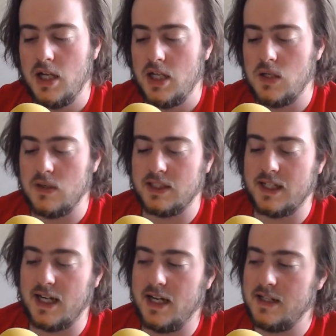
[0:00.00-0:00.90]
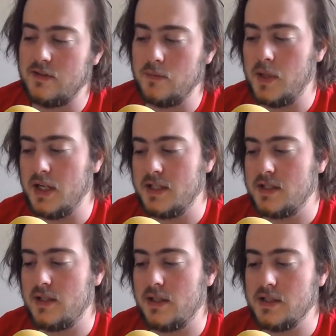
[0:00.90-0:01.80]
You had Cocytus or
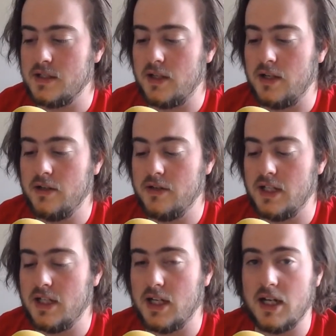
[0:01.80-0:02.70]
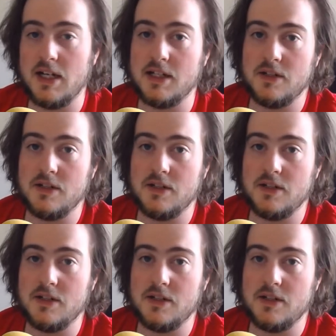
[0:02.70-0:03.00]
bust, because other than Cocytus,